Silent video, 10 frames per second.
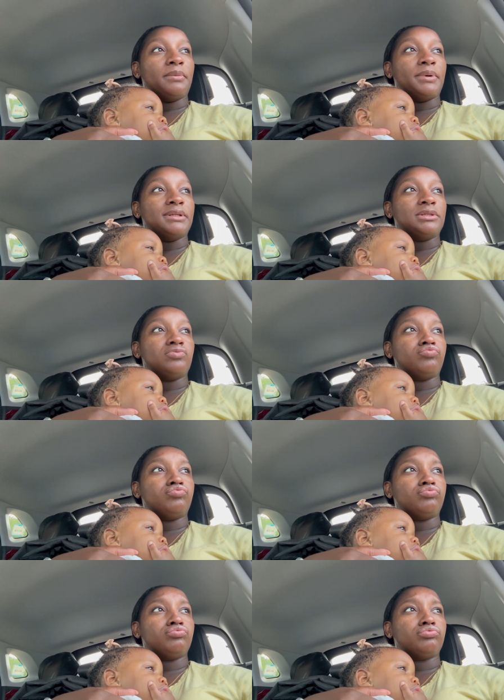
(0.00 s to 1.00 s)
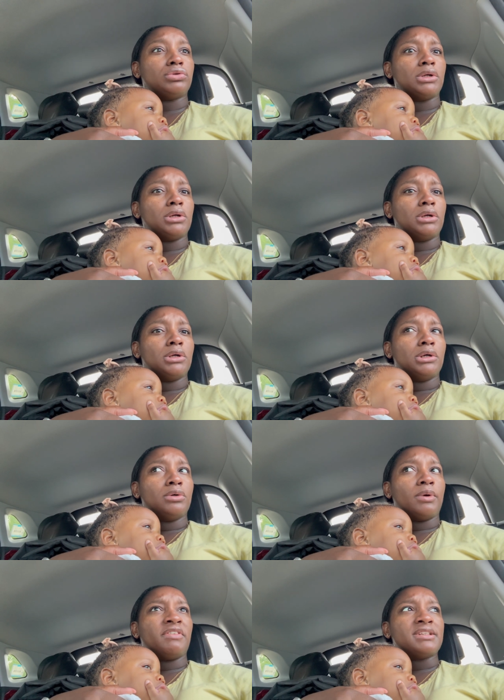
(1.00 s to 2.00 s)
But
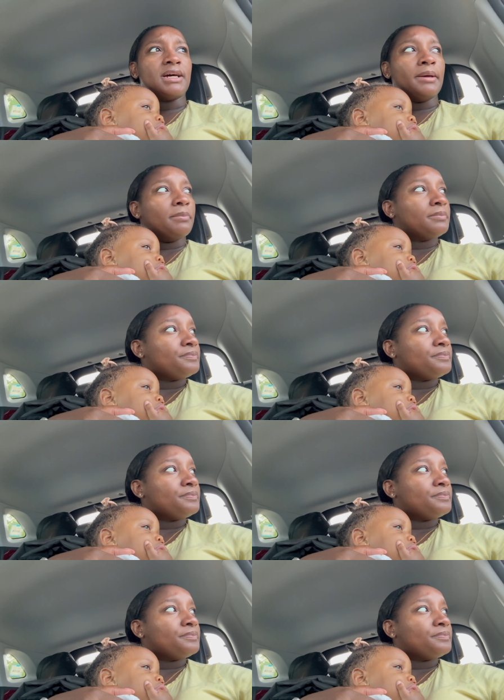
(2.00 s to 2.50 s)
we're having a time.